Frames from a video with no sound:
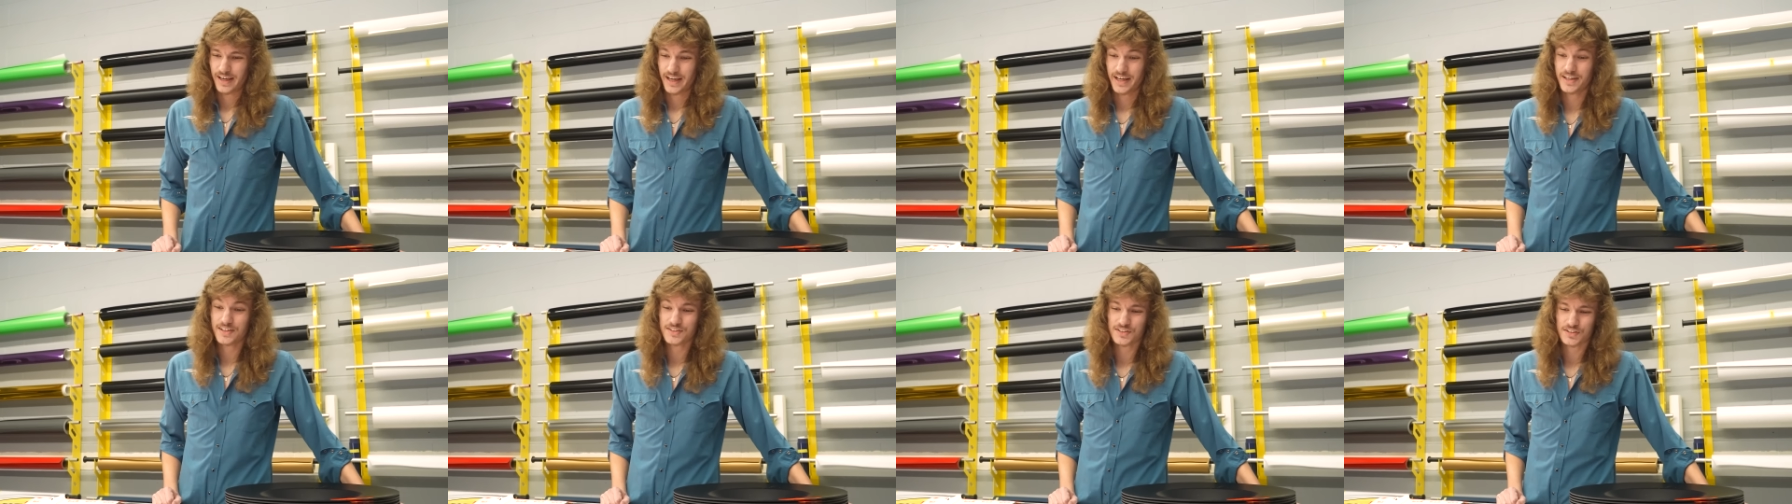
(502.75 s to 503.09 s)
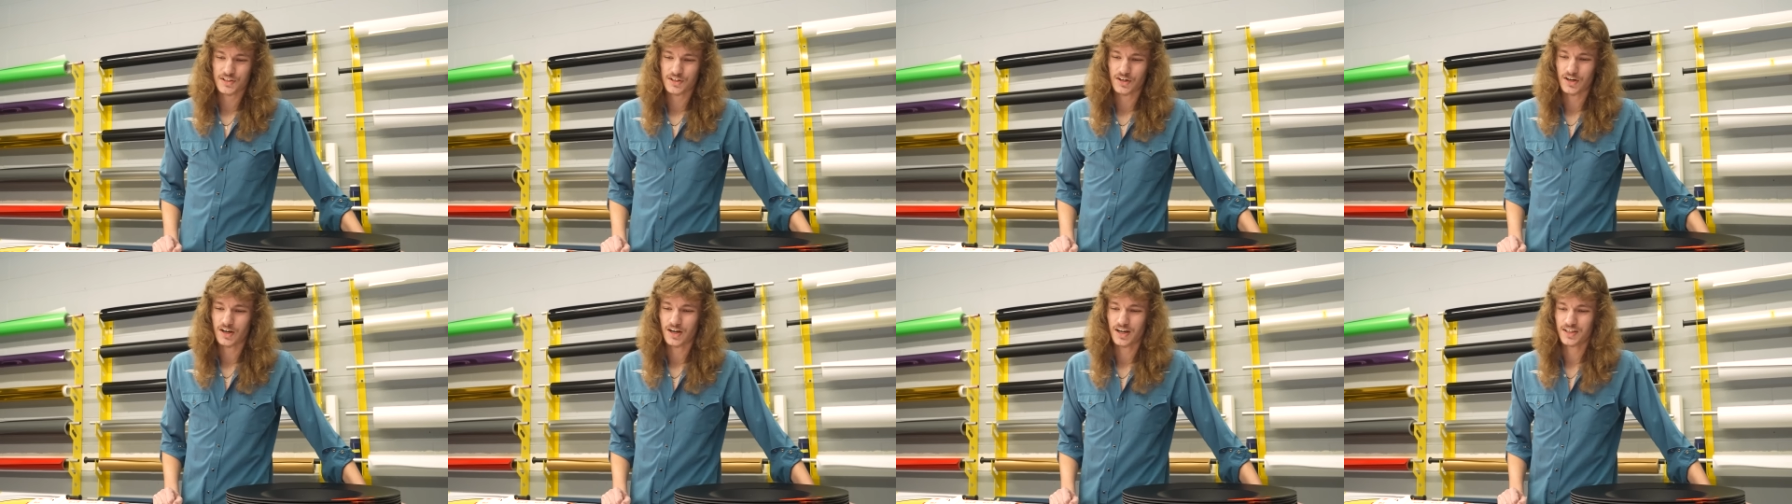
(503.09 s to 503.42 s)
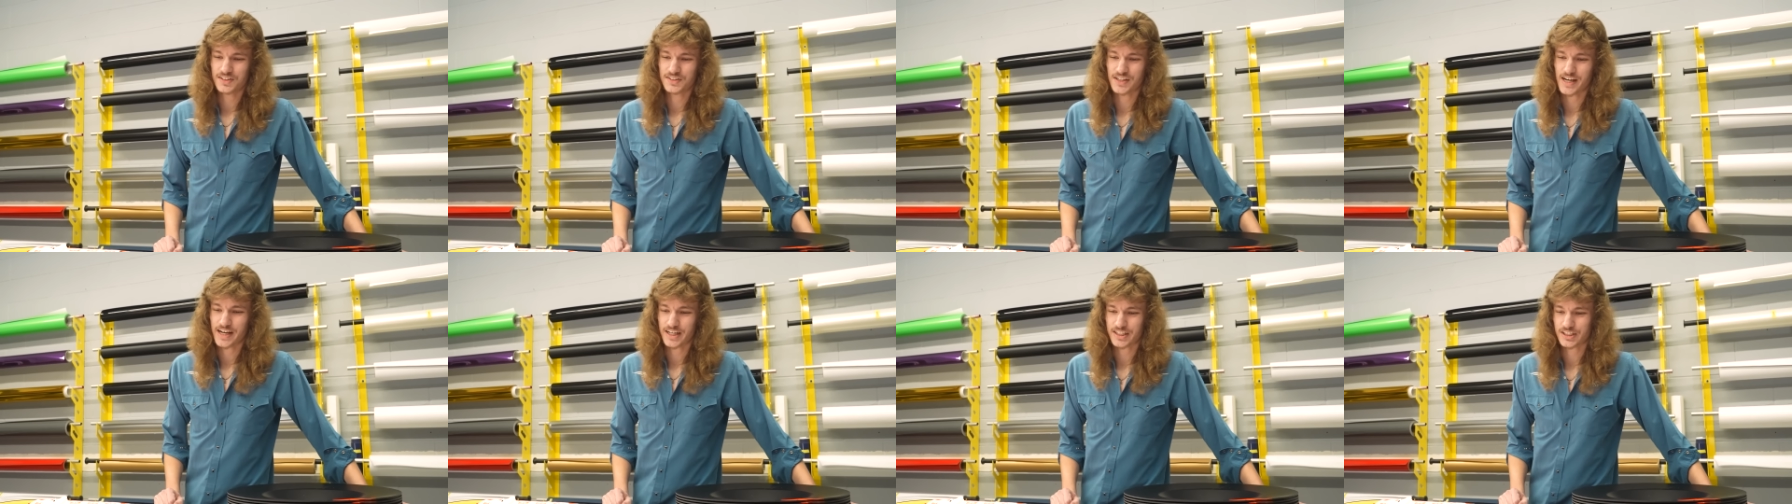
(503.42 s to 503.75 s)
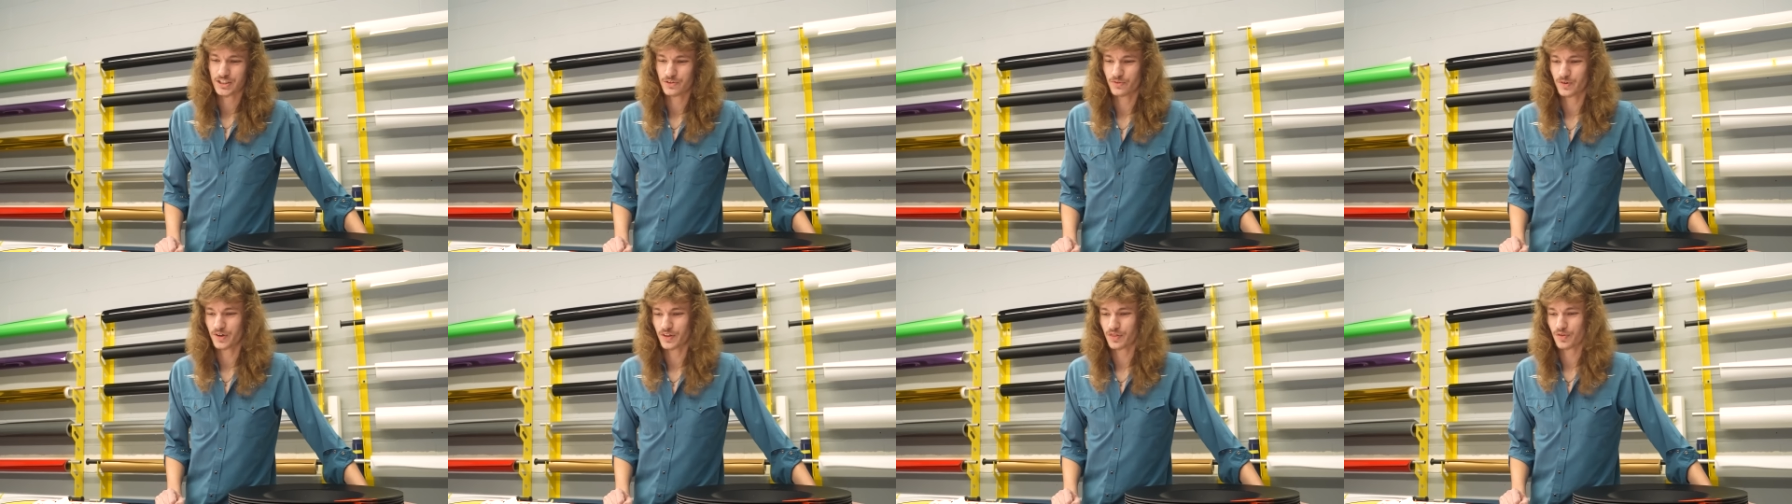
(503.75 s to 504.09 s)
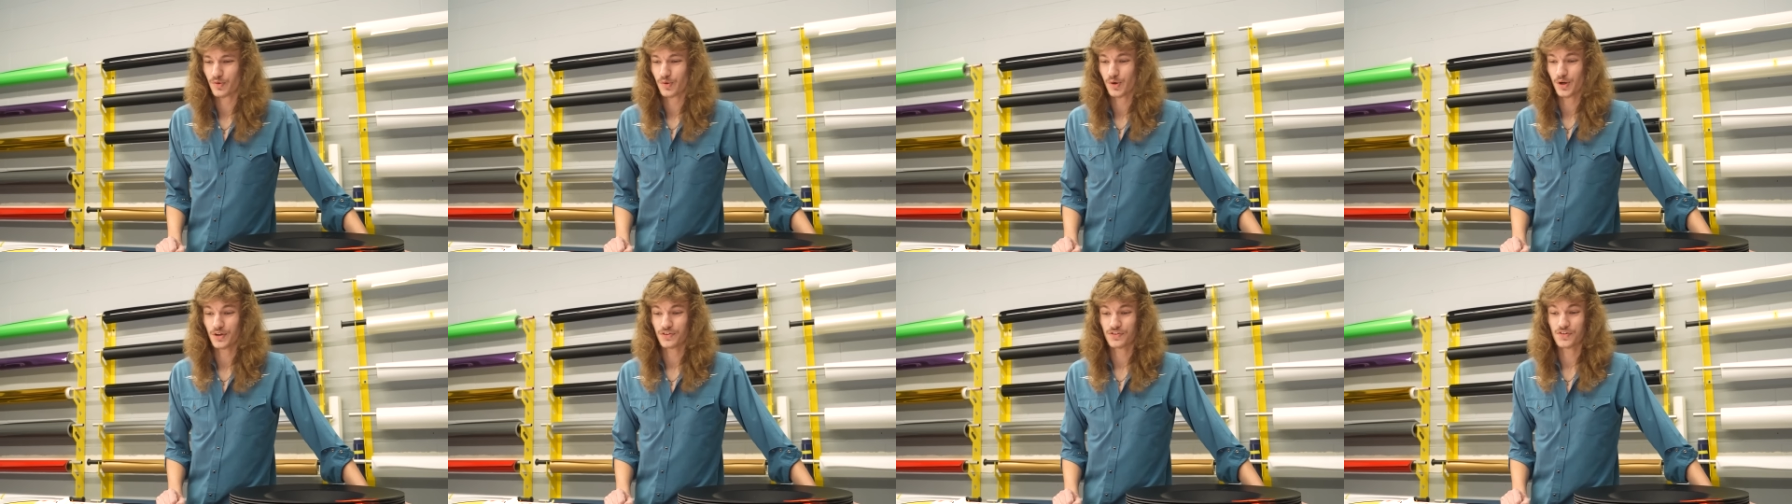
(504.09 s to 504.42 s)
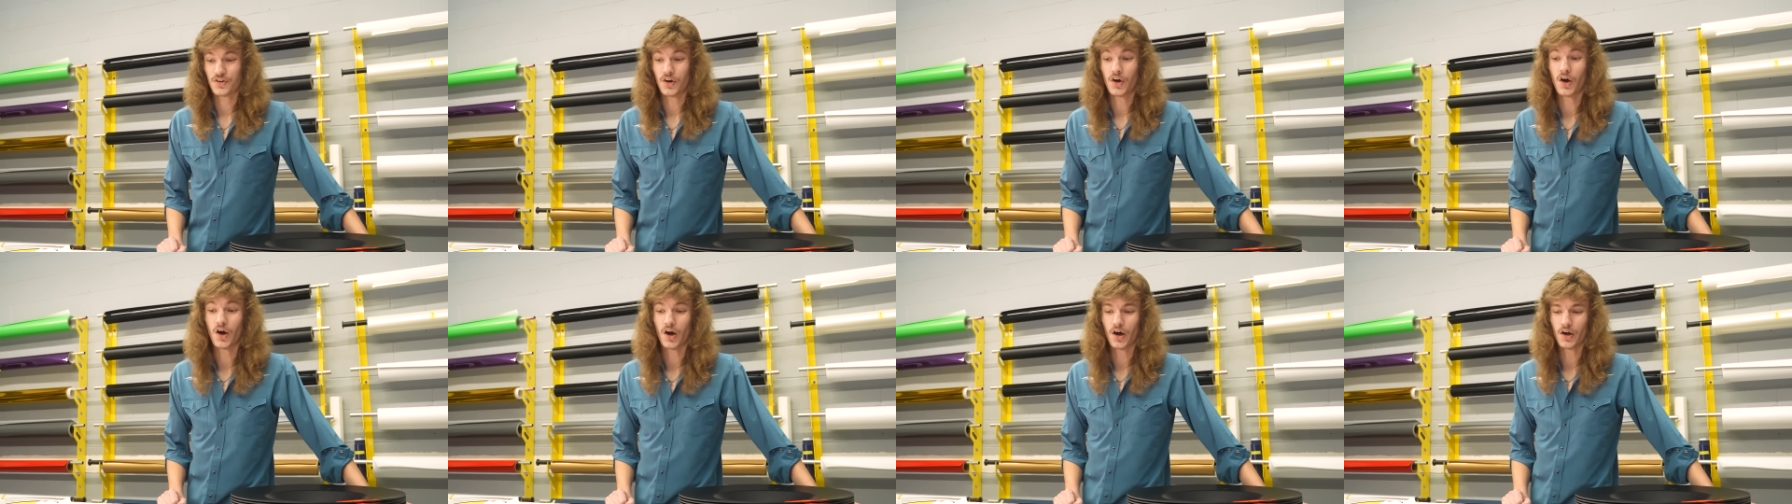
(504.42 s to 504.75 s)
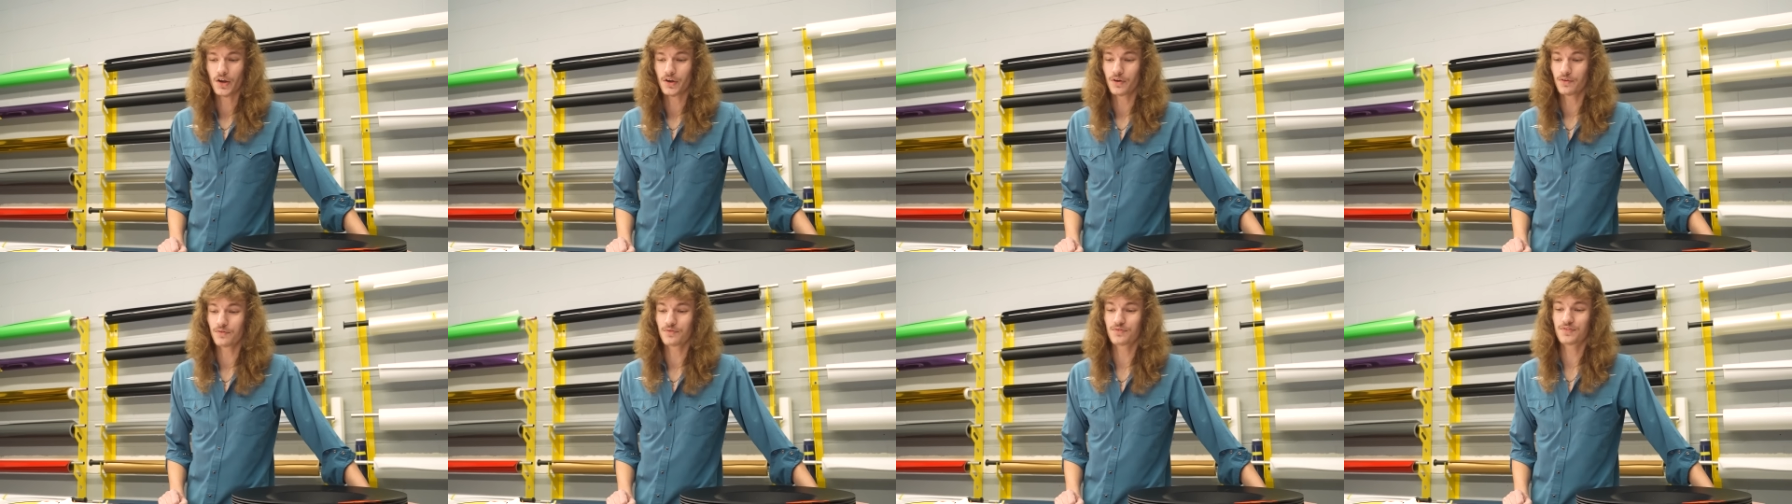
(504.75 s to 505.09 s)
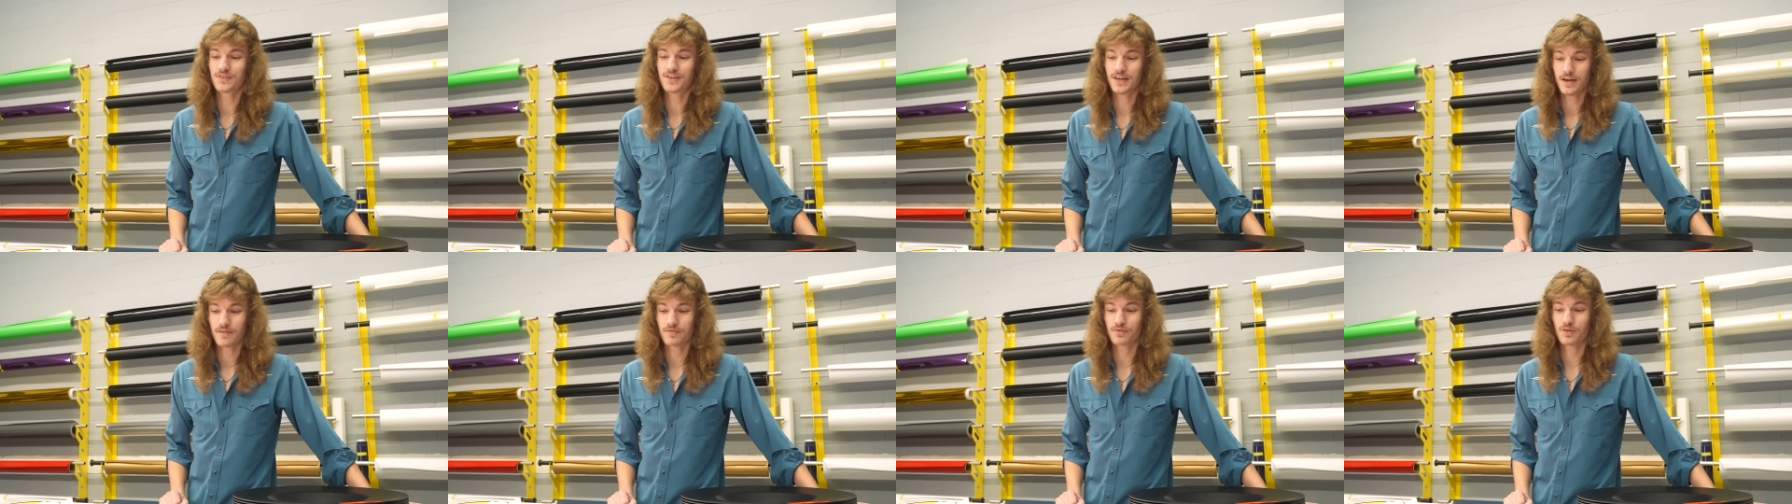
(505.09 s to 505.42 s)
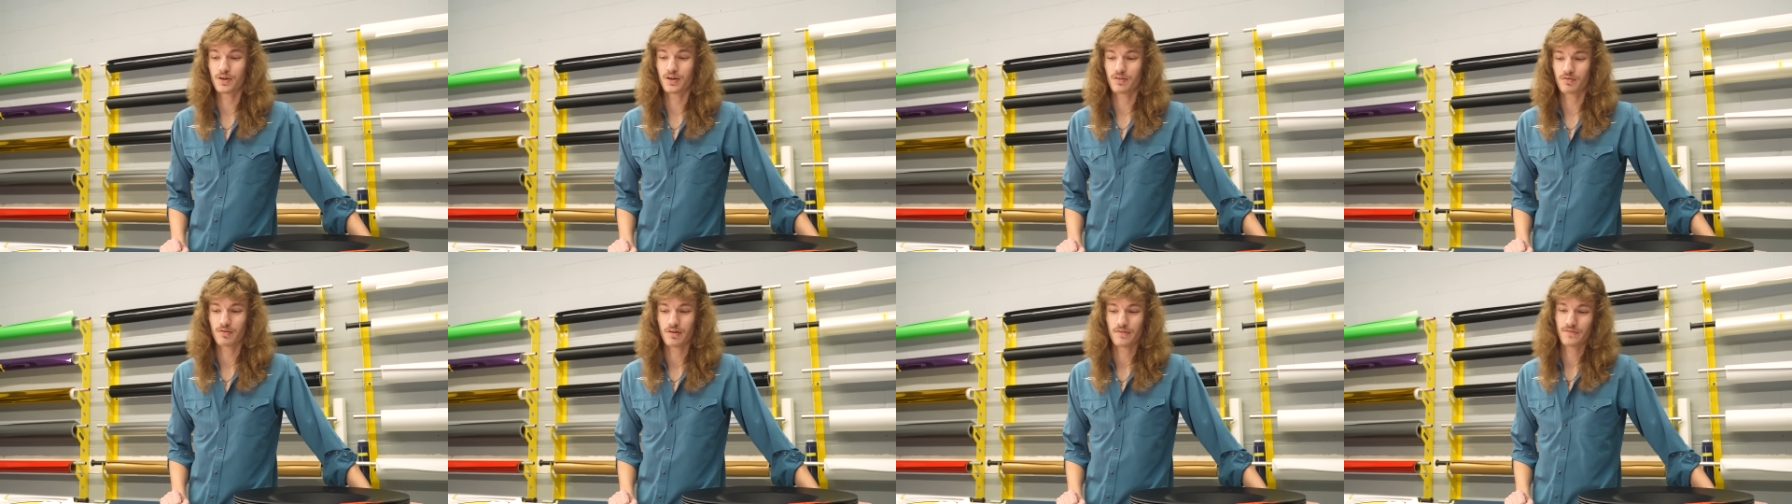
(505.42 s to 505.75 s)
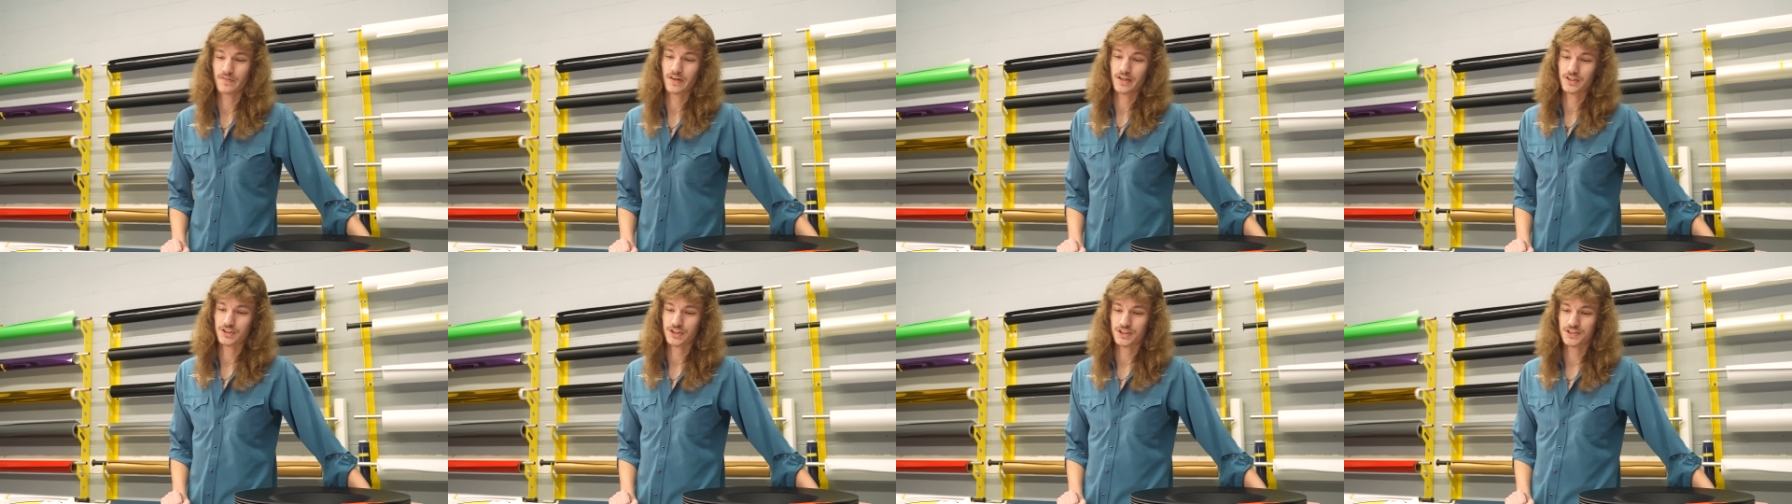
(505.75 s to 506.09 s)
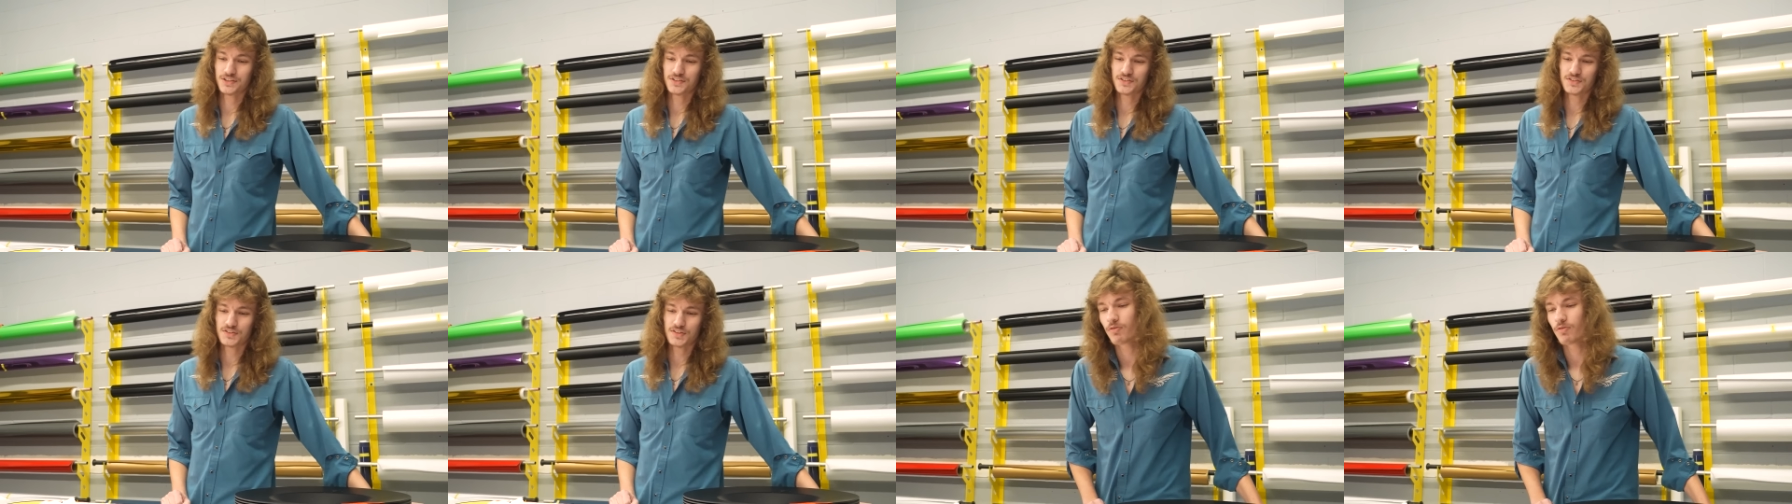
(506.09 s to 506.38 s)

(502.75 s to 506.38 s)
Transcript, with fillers: his cars actually went through a ton of different revisions.